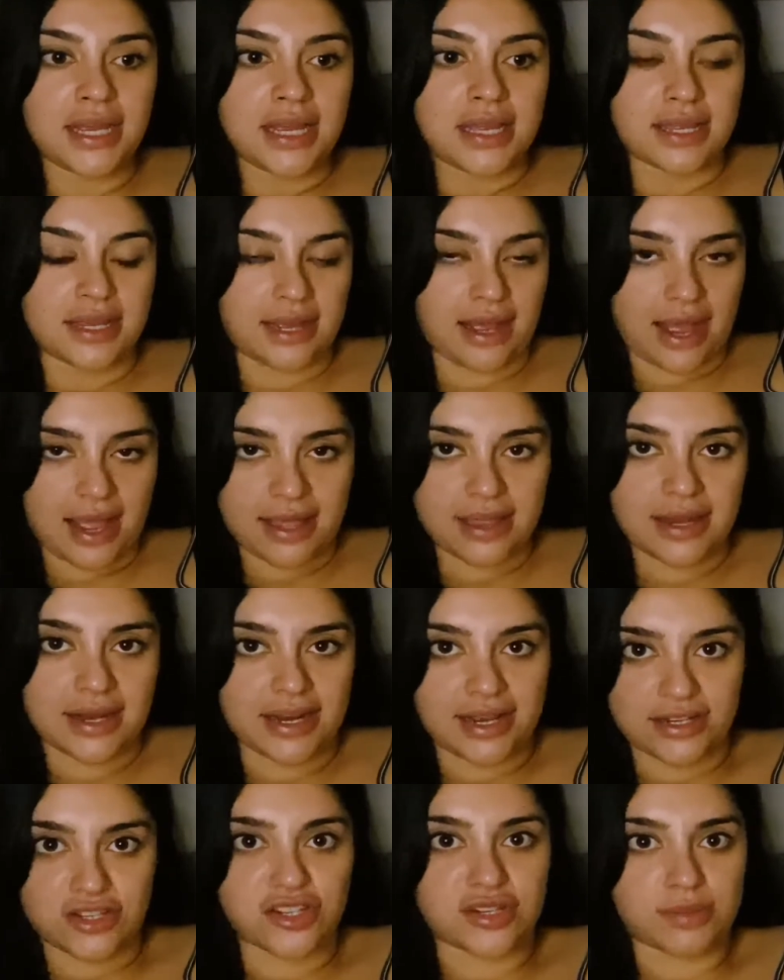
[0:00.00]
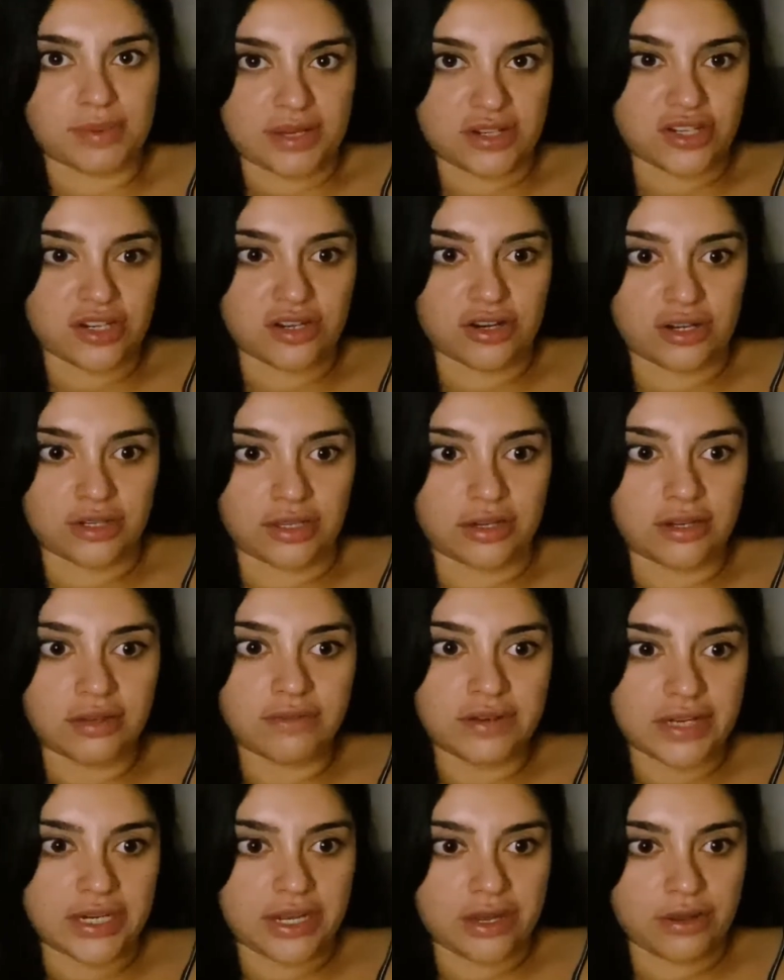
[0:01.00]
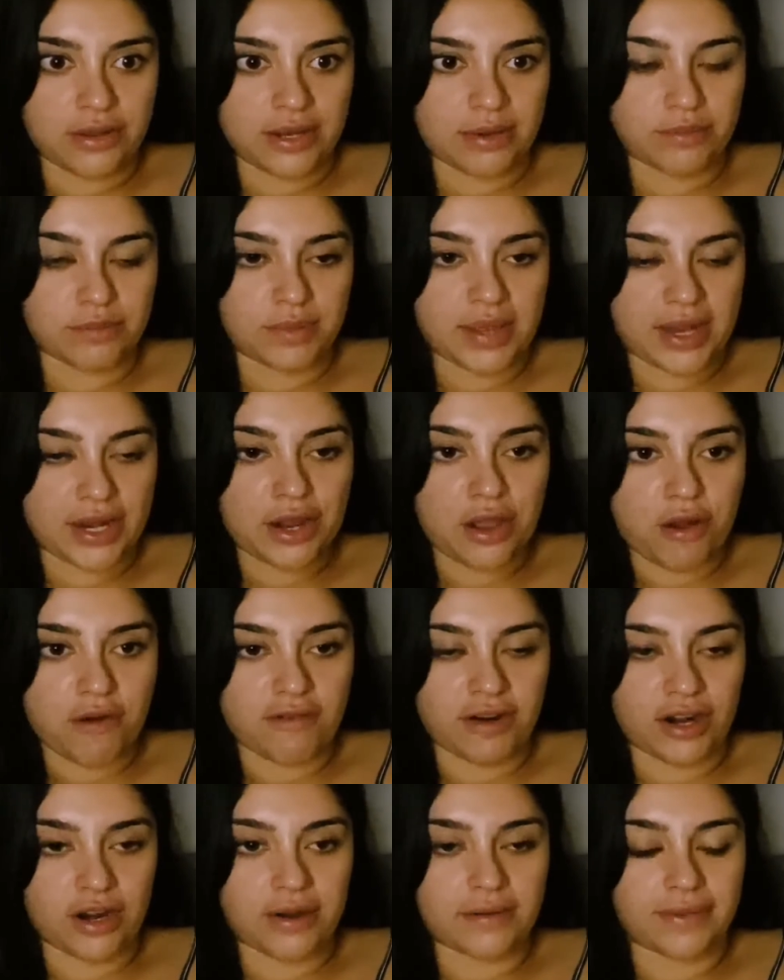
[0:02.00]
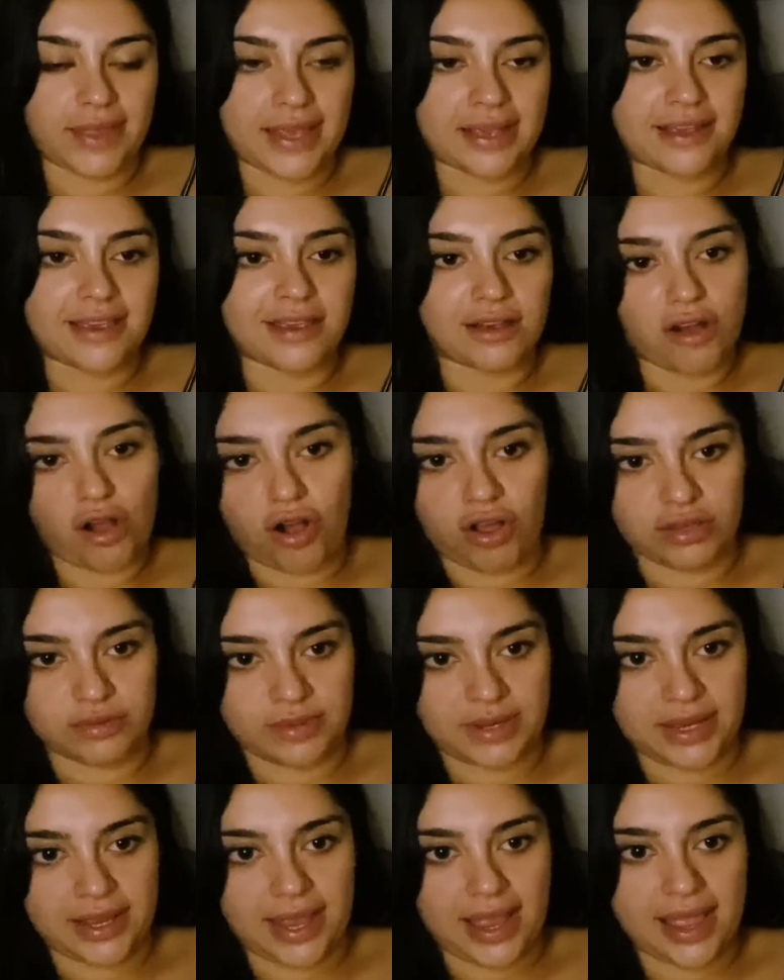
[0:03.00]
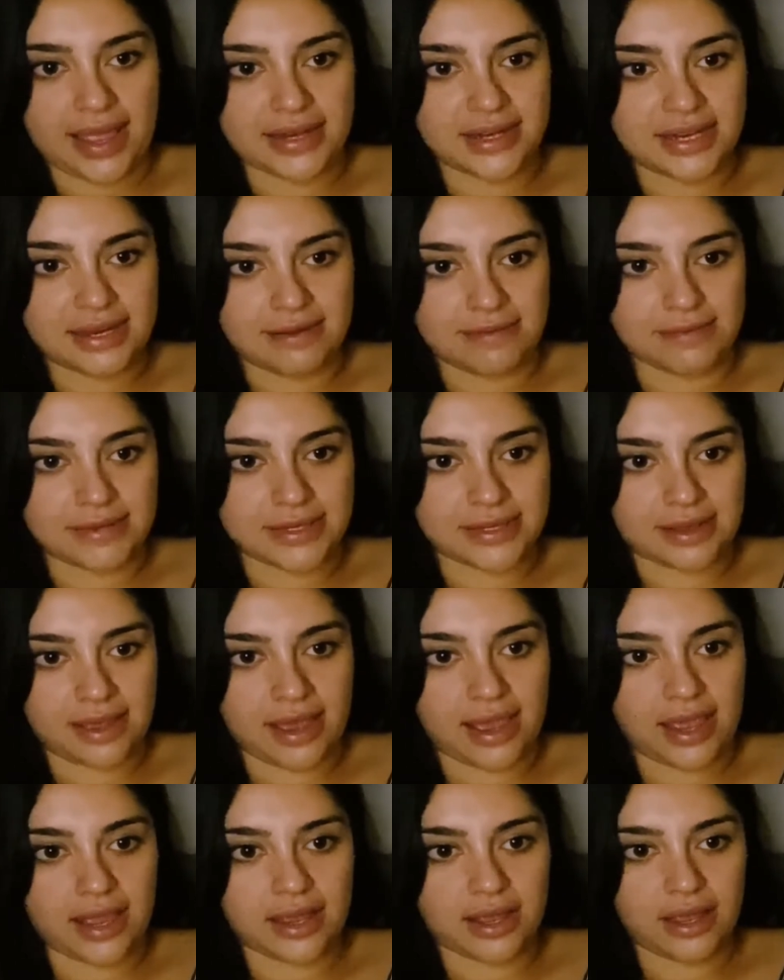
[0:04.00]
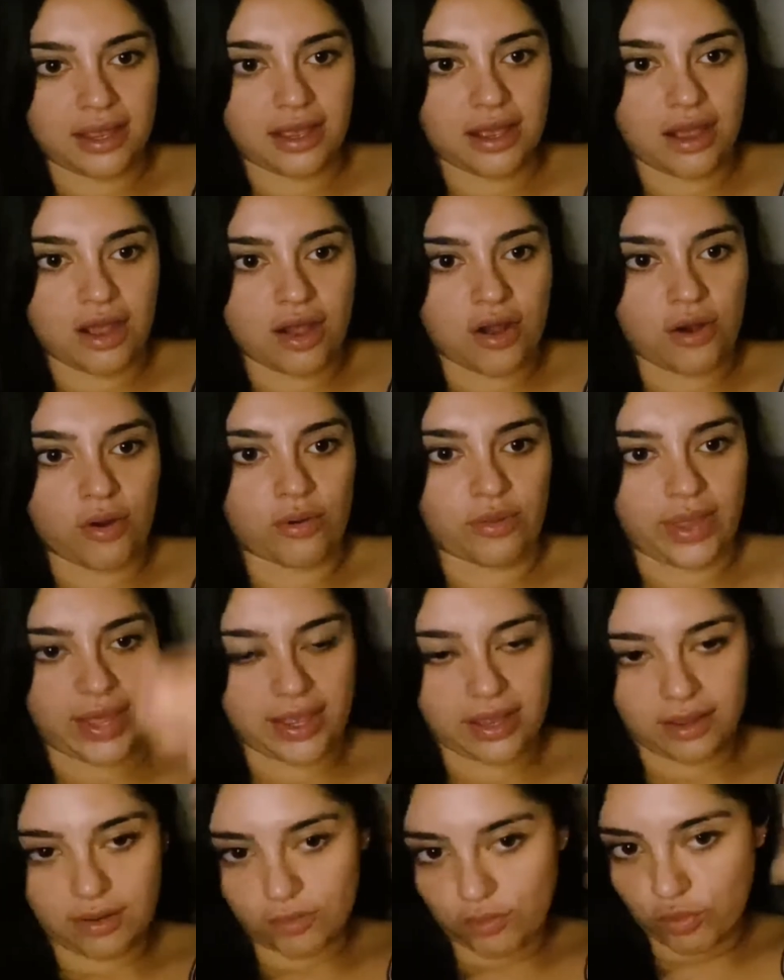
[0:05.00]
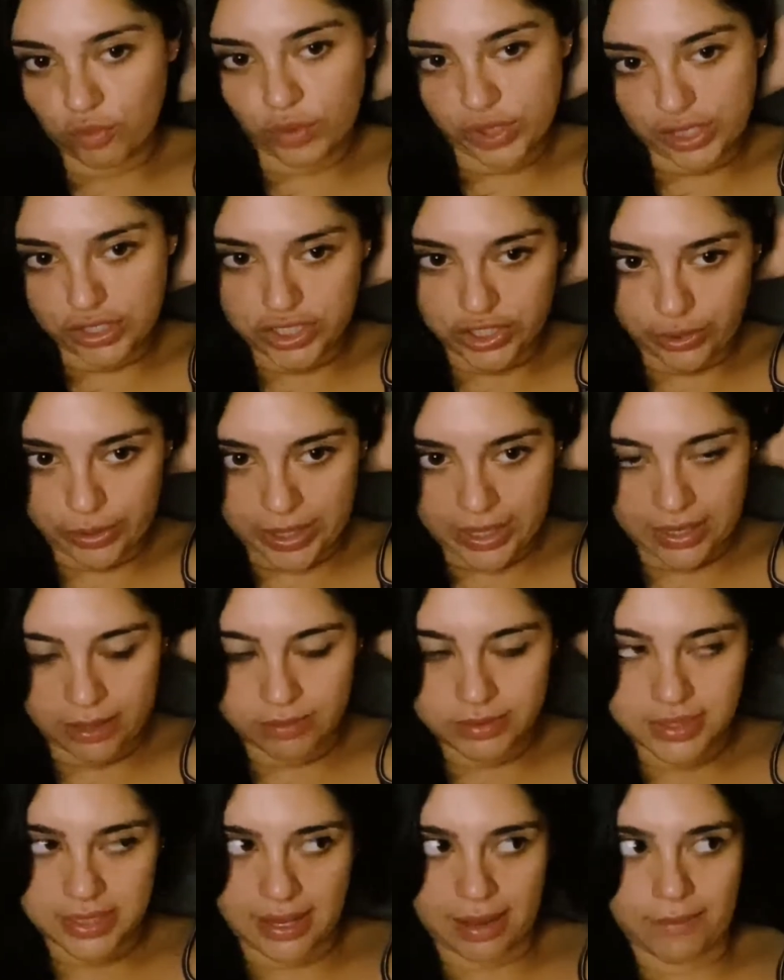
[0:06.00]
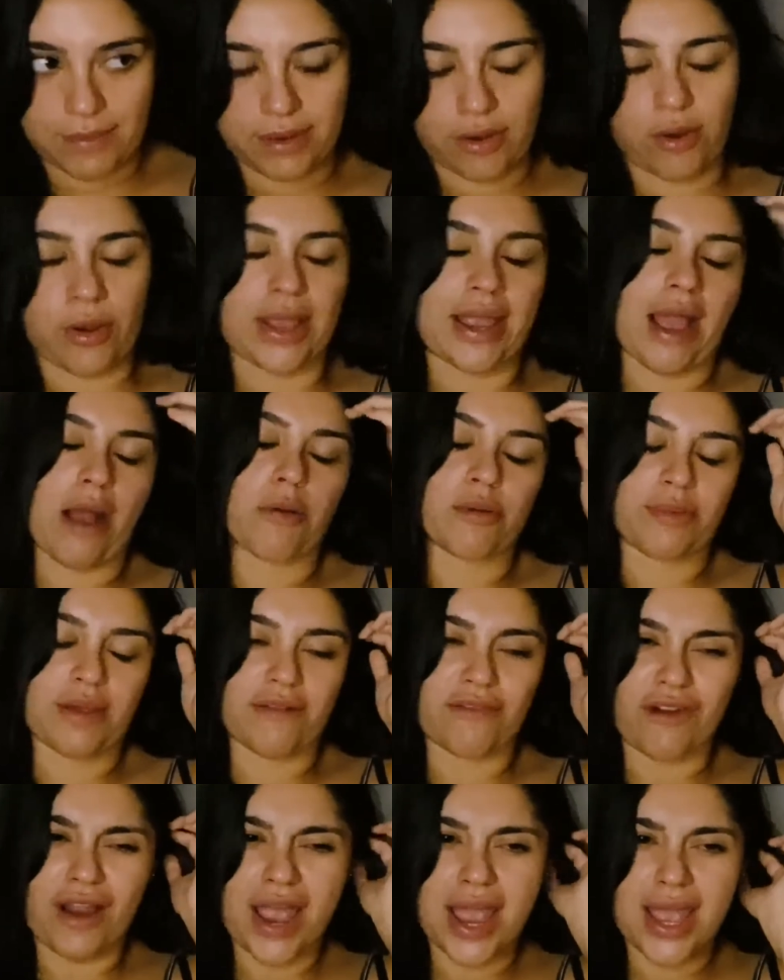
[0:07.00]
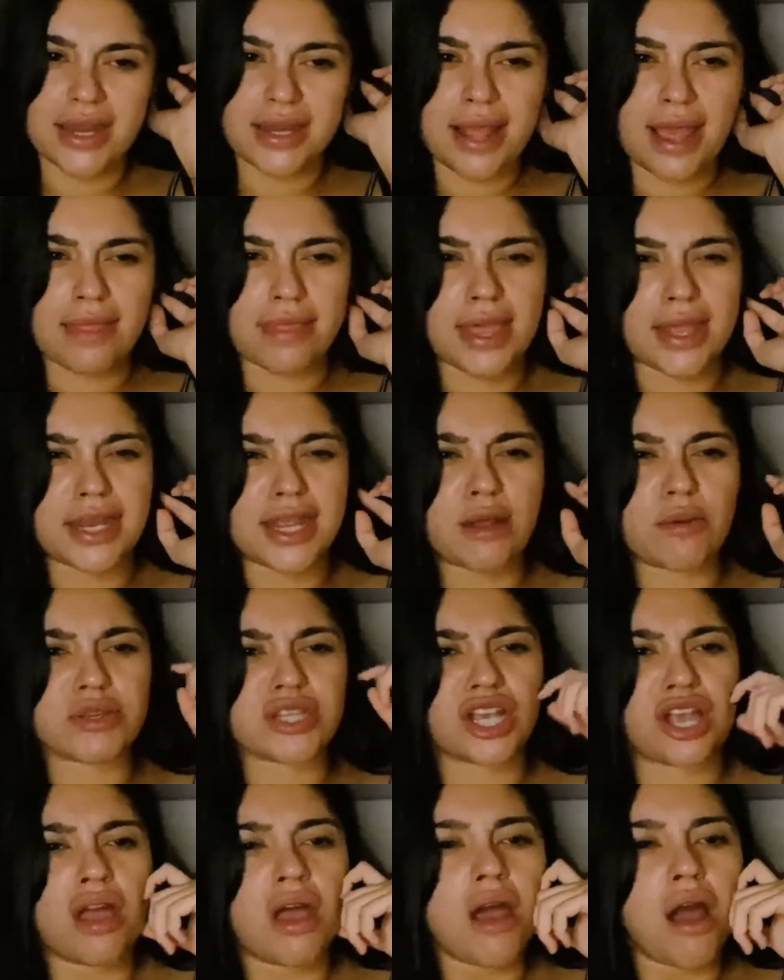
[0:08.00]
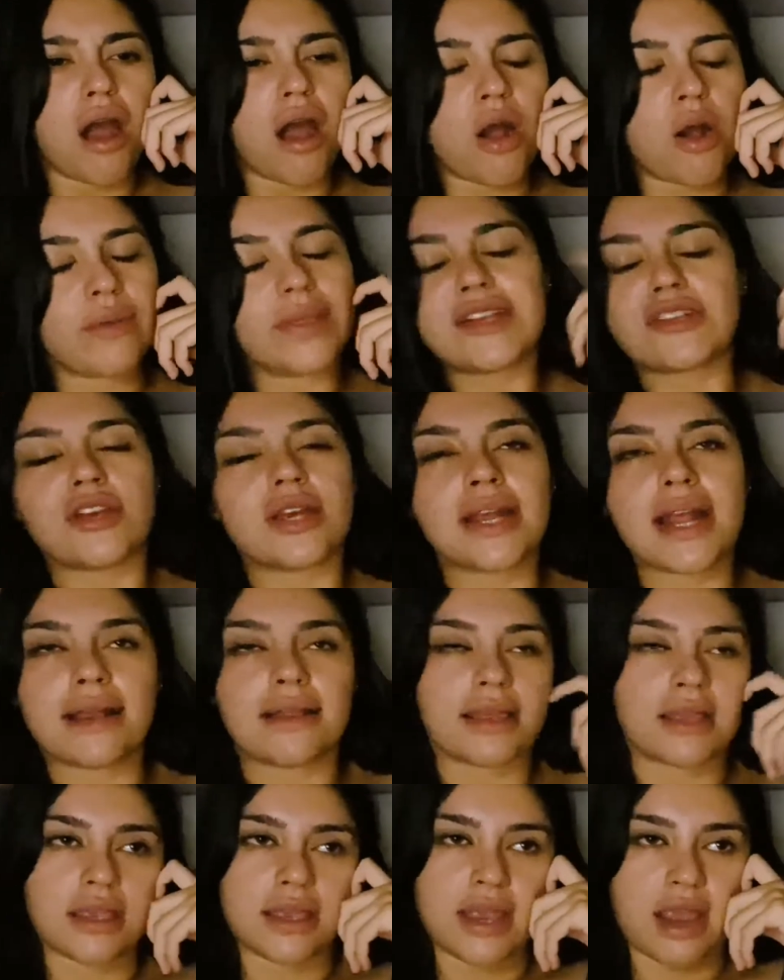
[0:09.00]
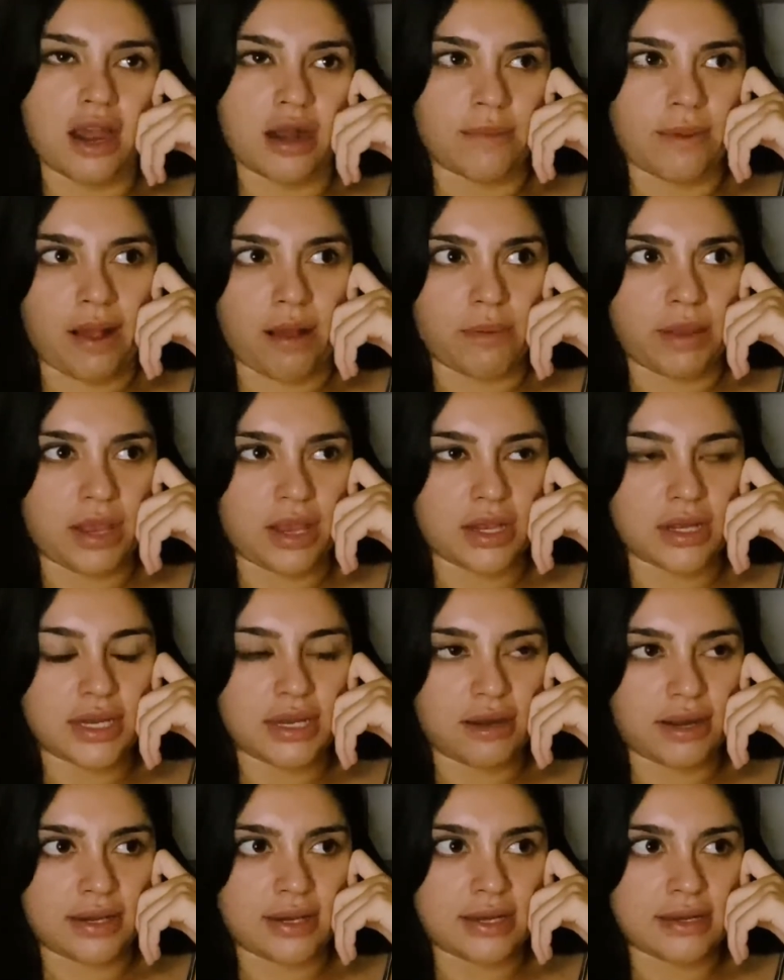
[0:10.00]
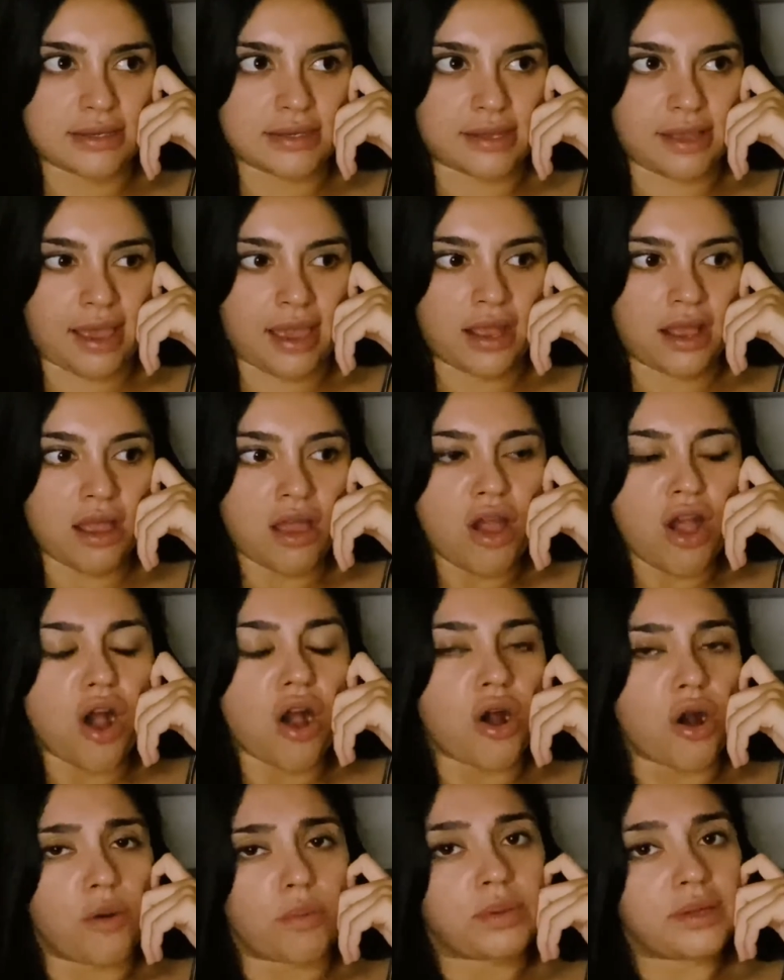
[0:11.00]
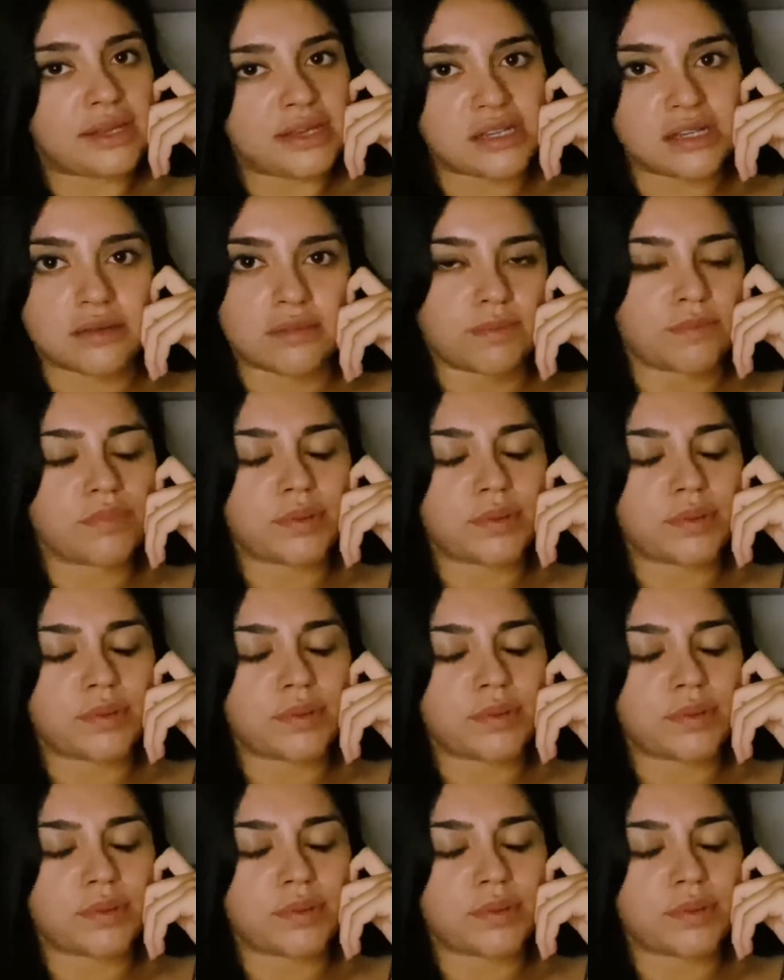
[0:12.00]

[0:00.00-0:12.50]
the guy that I had just mentioned earlier in the video that I'm getting over, like, he called me and he was like, oh, like, what are you doing? I was like, I'm going out with my friend. And then he was like, oh, like, trying to act like he cared about me. And he's like, oh, please